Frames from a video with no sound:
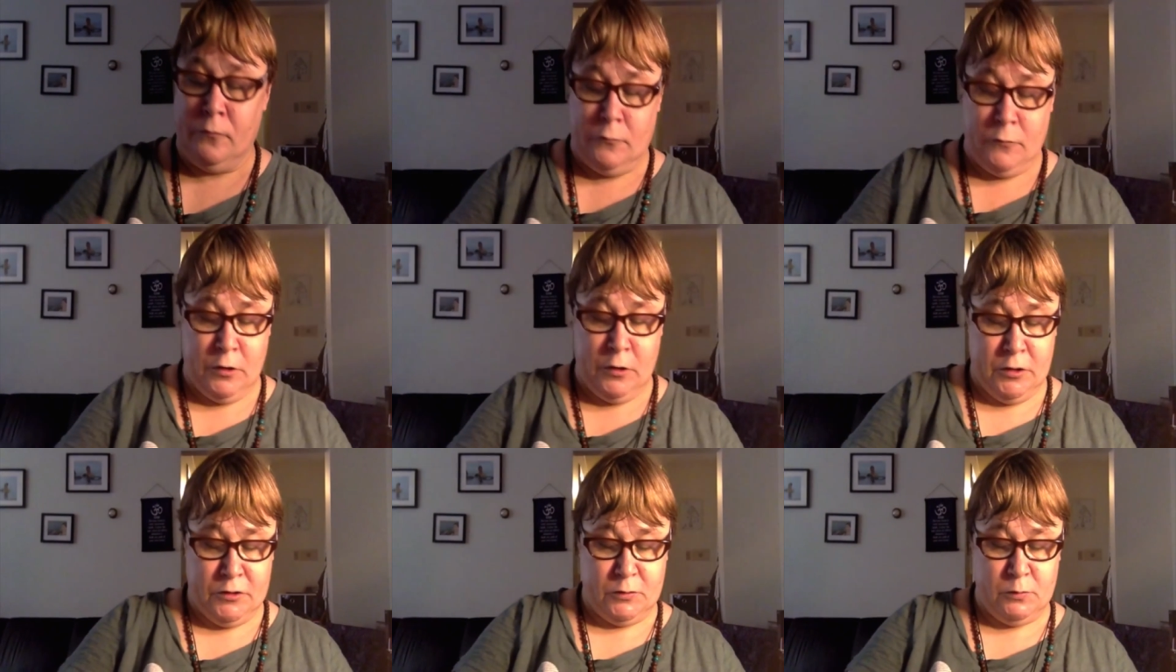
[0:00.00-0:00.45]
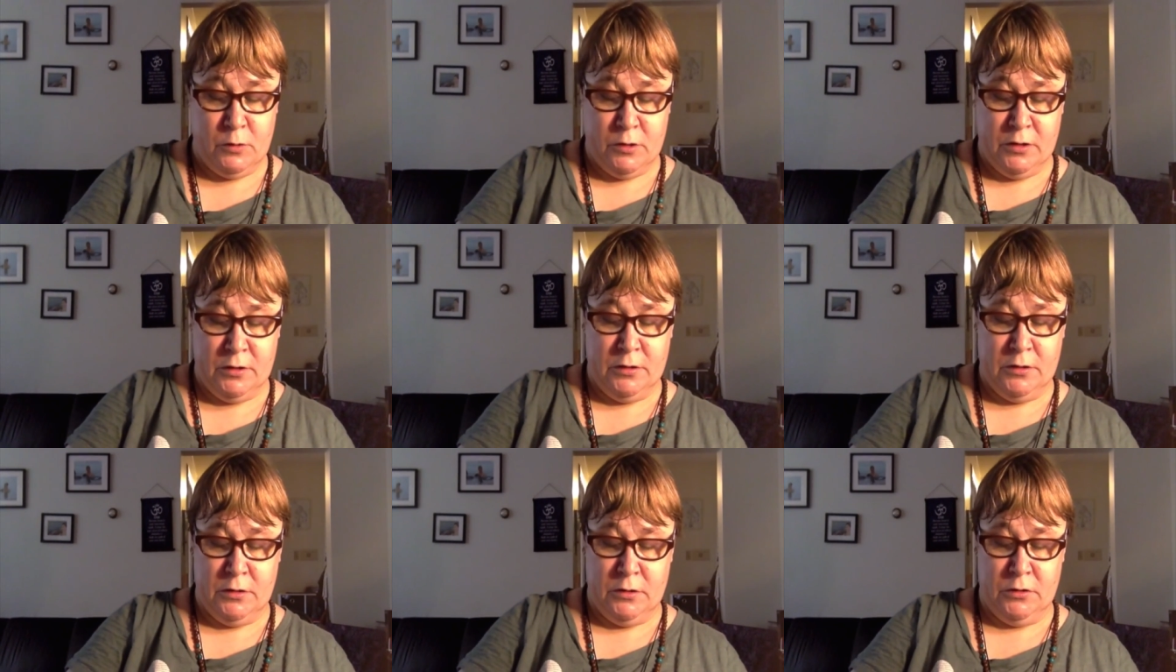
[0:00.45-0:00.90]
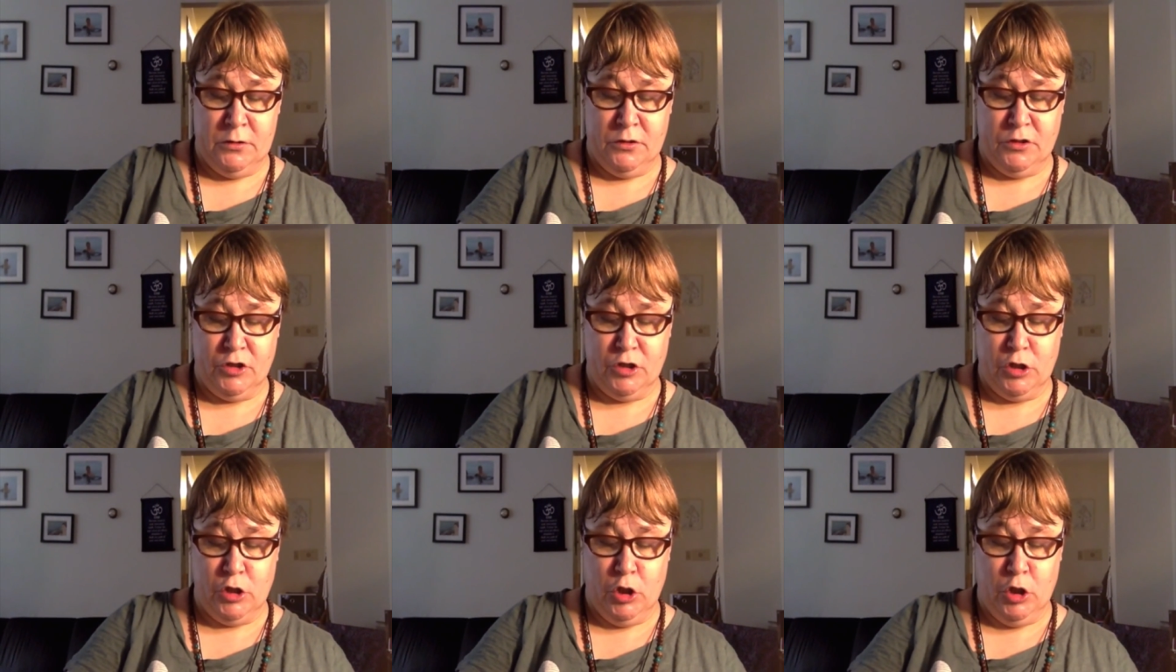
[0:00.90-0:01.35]
And this
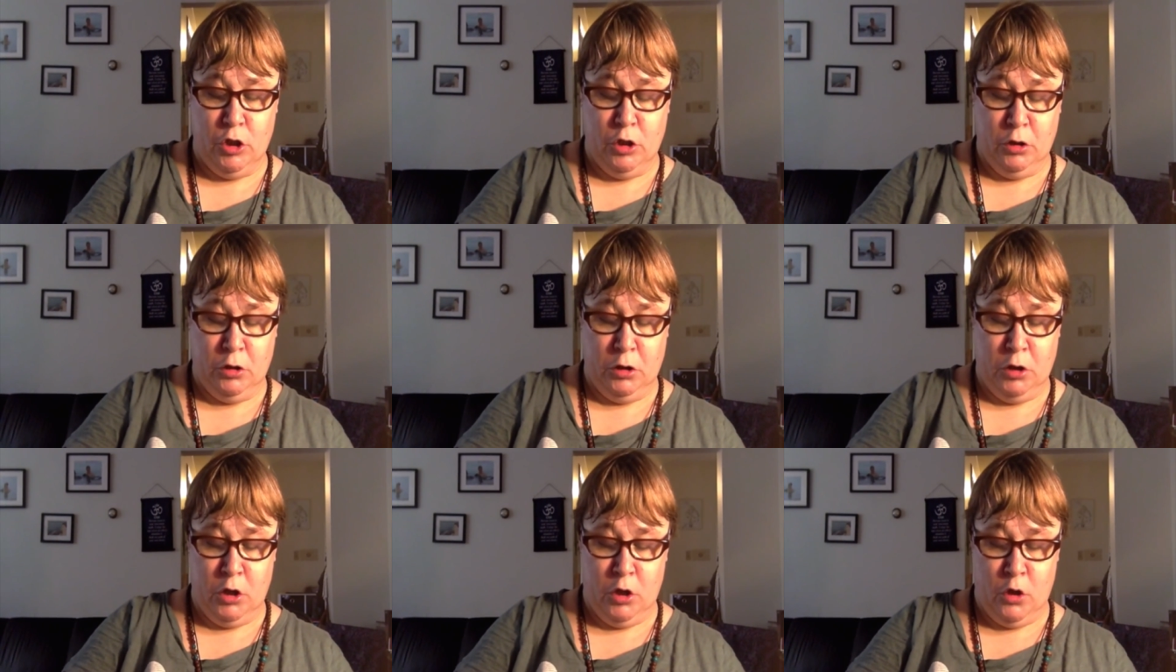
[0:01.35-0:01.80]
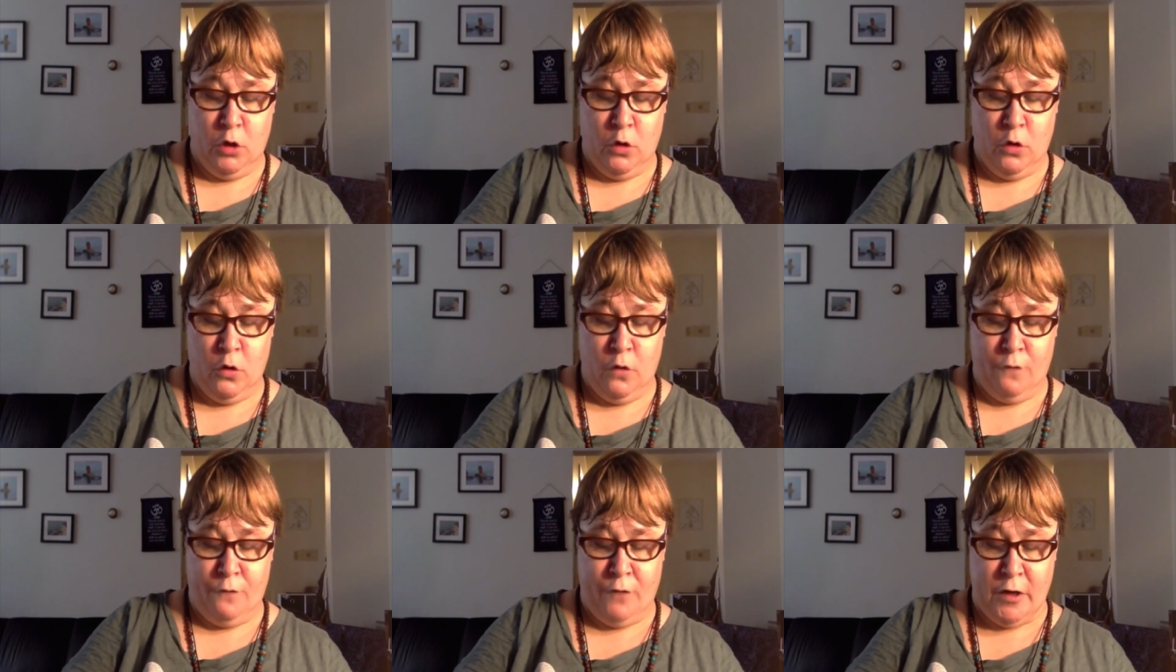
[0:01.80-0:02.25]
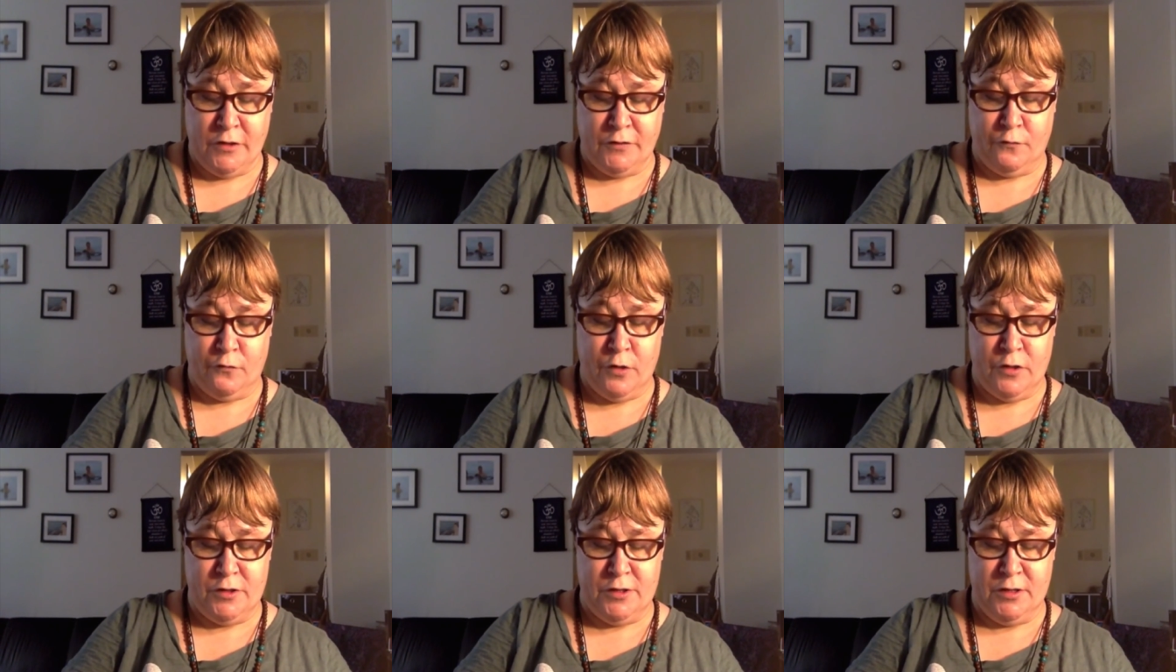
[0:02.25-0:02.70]
one's glow
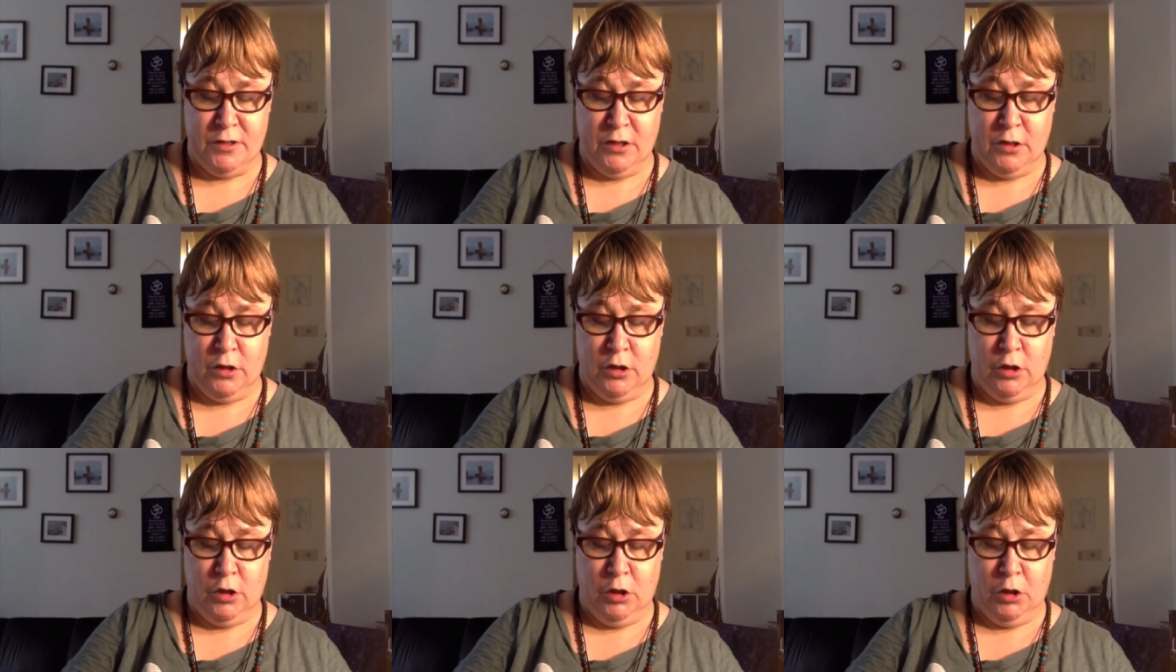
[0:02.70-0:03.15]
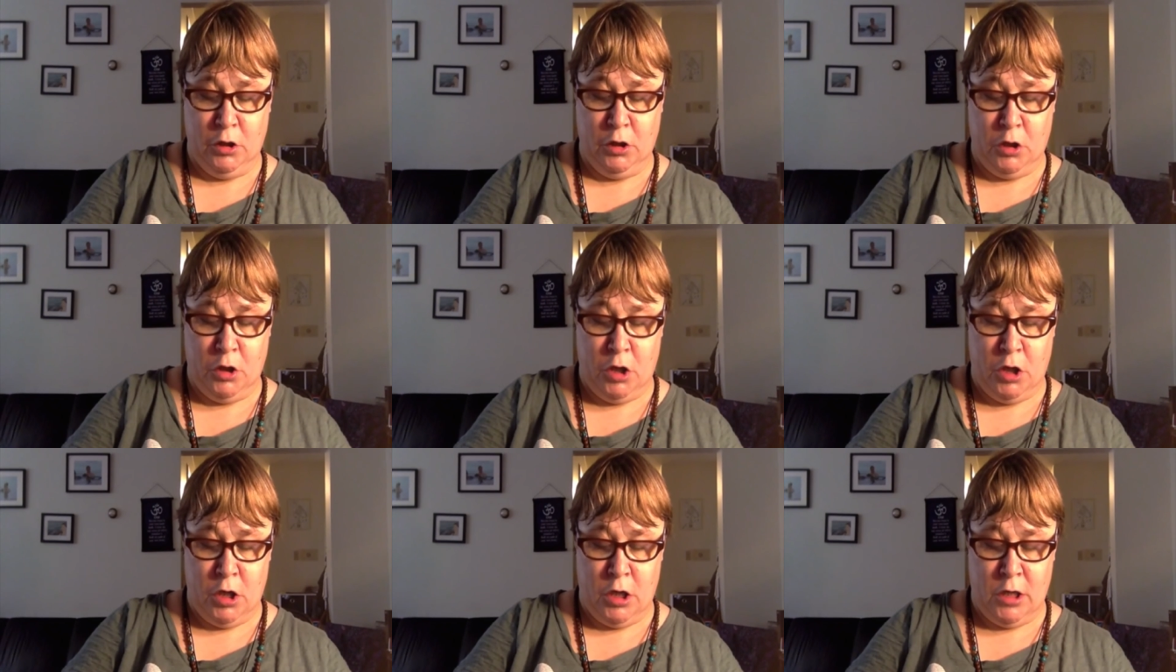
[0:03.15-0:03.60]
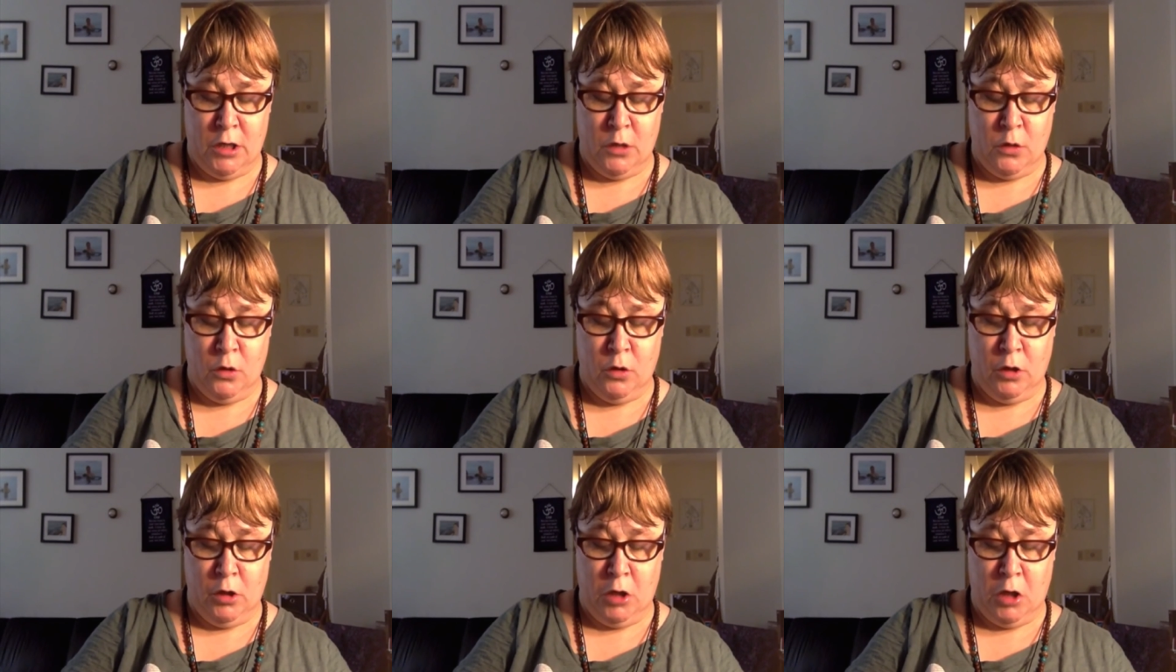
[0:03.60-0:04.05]
phosphorescent
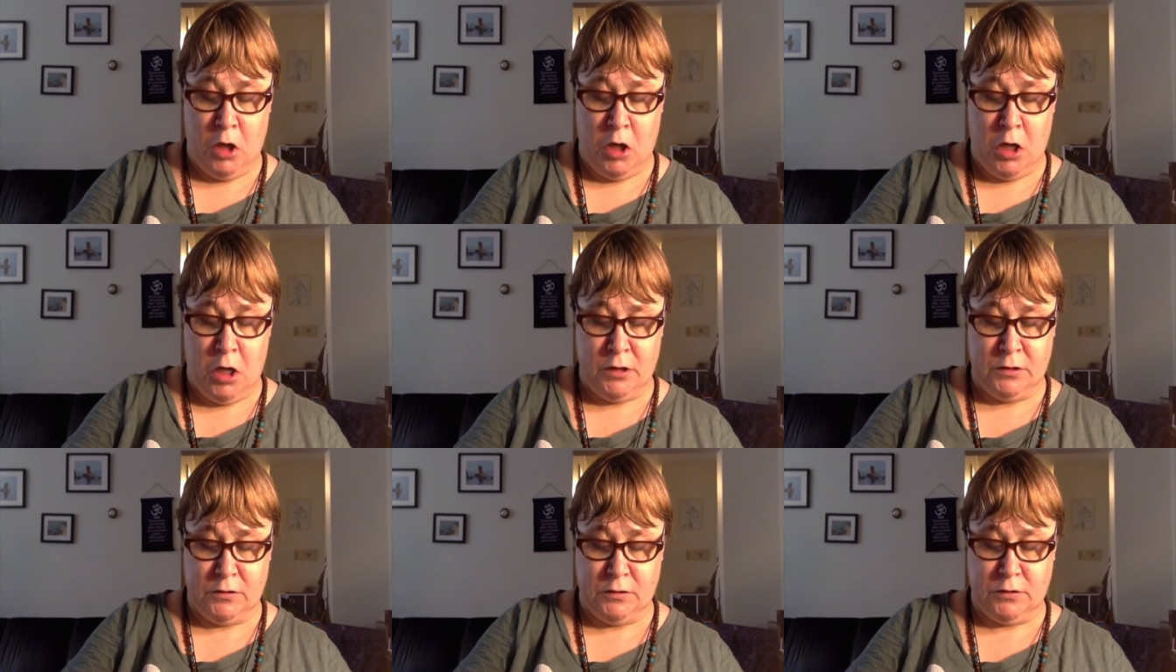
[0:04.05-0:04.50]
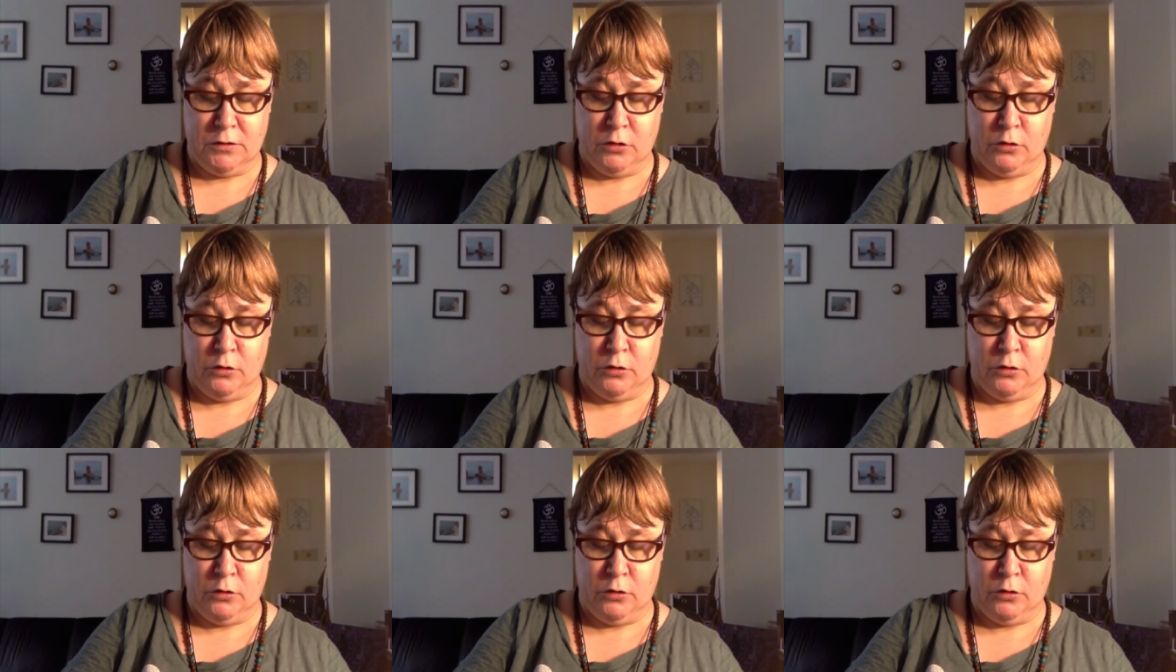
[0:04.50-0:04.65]
glow gloss